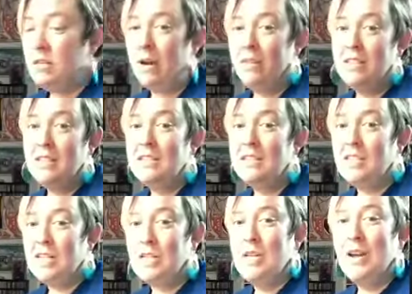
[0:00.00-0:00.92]
this is
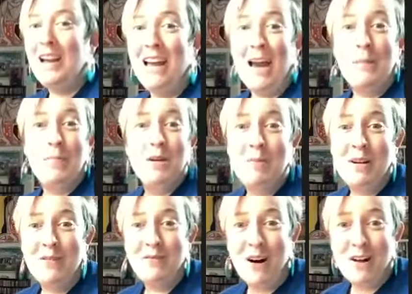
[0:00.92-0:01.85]
just happened to be
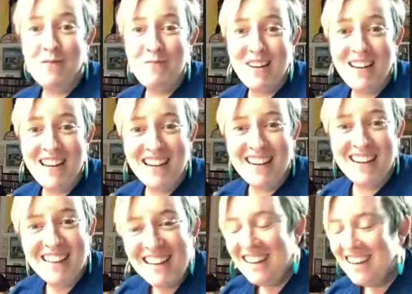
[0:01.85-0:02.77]
in front of me,
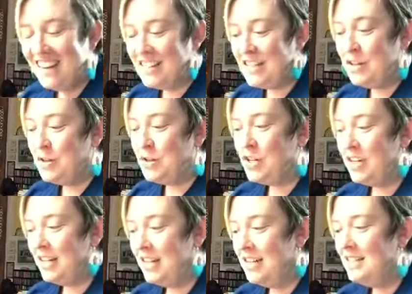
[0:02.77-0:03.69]
as it
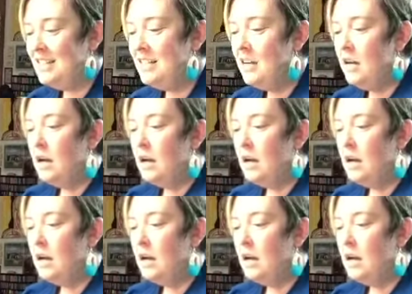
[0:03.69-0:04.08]
usually is.